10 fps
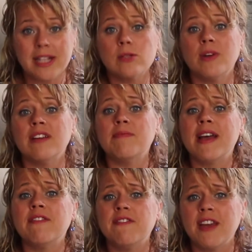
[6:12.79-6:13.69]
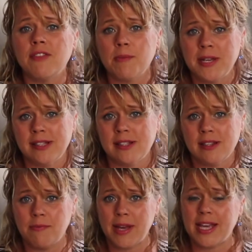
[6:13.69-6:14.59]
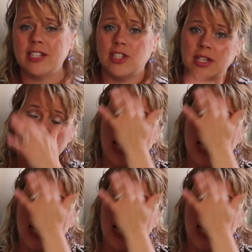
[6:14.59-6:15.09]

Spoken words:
It's one of my favorite pieces of my kitchen.